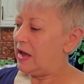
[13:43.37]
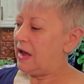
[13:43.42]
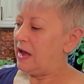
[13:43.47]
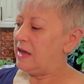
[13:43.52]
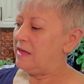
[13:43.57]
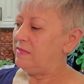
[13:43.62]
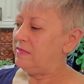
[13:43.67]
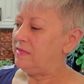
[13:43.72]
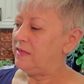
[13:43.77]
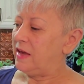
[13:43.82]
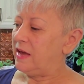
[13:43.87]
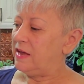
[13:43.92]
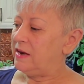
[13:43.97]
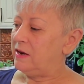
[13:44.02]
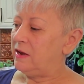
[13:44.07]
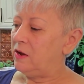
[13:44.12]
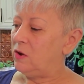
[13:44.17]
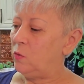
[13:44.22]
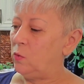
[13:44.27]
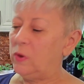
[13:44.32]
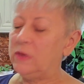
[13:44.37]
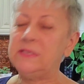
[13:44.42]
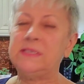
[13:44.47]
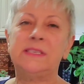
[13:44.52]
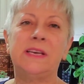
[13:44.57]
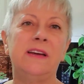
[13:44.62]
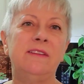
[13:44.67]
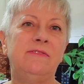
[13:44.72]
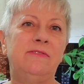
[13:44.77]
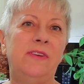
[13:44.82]
And then
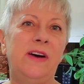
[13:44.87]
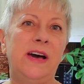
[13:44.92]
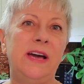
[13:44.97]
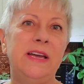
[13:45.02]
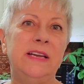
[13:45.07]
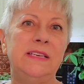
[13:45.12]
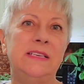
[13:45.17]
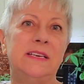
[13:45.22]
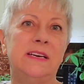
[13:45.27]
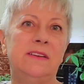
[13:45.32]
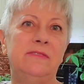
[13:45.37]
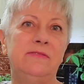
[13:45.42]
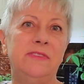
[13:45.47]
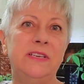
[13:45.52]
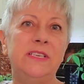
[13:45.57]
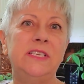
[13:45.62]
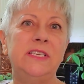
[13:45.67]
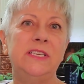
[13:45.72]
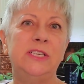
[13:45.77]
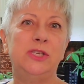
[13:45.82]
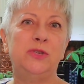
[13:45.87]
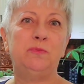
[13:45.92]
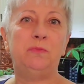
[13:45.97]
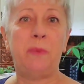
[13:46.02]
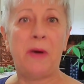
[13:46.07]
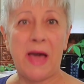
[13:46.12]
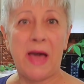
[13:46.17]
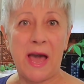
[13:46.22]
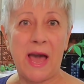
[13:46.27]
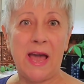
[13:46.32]
once I find a
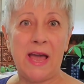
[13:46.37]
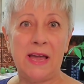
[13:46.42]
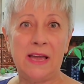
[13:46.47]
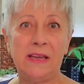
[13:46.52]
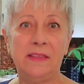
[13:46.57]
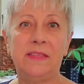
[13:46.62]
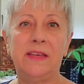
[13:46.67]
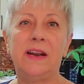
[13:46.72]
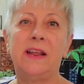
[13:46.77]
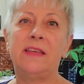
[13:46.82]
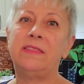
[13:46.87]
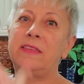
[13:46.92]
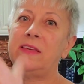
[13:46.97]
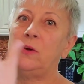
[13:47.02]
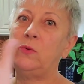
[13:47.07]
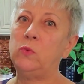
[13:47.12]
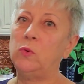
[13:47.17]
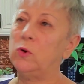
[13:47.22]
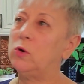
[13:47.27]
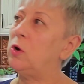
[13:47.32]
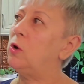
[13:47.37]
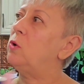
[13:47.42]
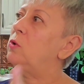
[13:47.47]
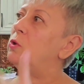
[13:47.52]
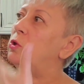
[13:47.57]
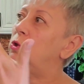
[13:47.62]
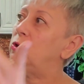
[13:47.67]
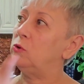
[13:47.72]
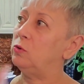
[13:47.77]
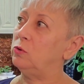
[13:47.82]
vintage bag that I think will
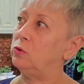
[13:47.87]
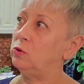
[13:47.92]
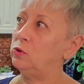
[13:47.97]
go,